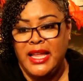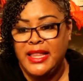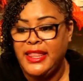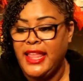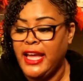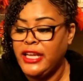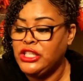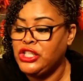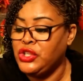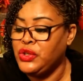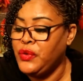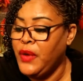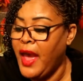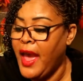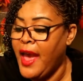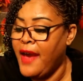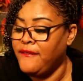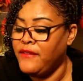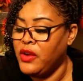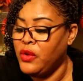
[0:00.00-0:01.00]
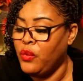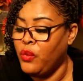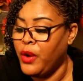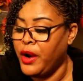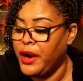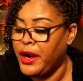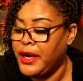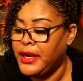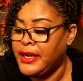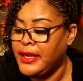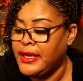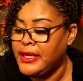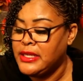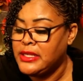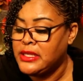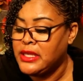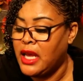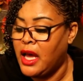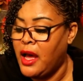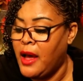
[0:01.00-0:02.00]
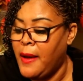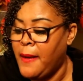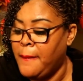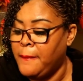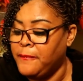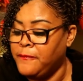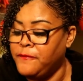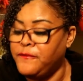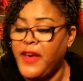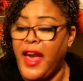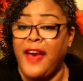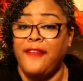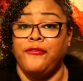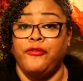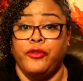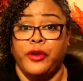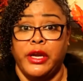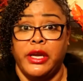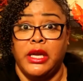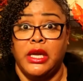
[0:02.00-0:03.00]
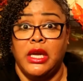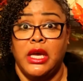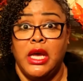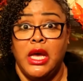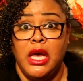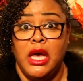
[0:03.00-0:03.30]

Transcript: They do have it where it is um, fat free.